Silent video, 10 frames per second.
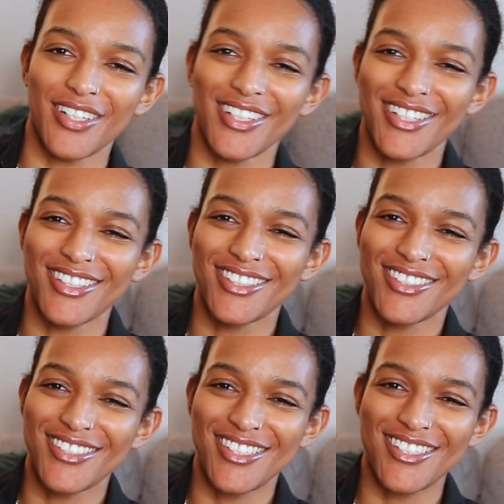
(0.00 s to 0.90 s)
Look at
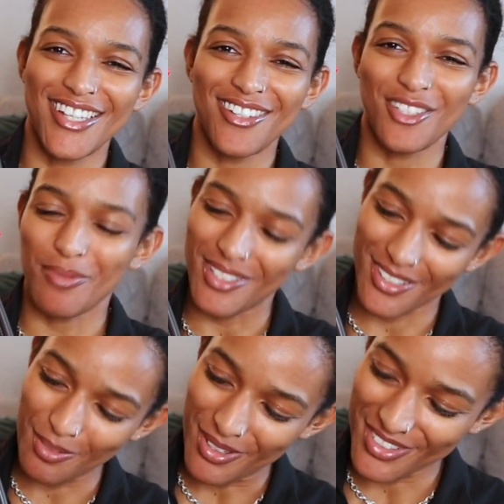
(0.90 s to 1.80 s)
the singles about to
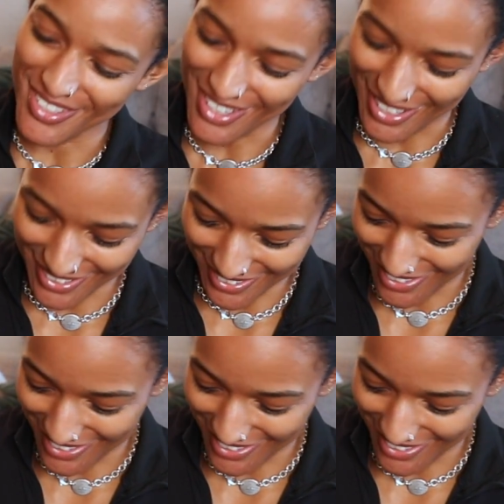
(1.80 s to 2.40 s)
come out the side.